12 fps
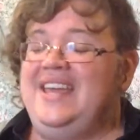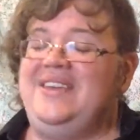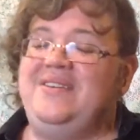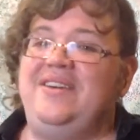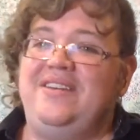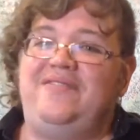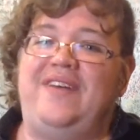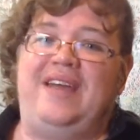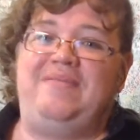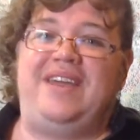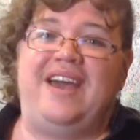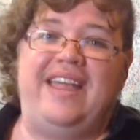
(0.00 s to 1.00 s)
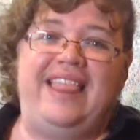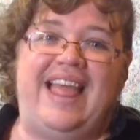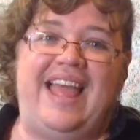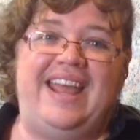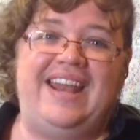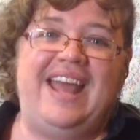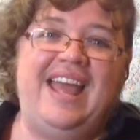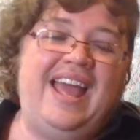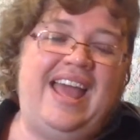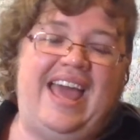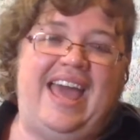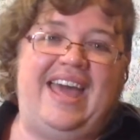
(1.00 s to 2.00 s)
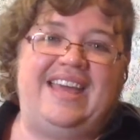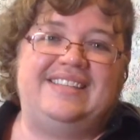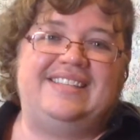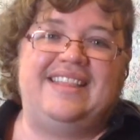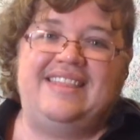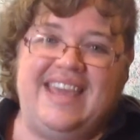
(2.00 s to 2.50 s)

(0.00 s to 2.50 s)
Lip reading: You can find me online as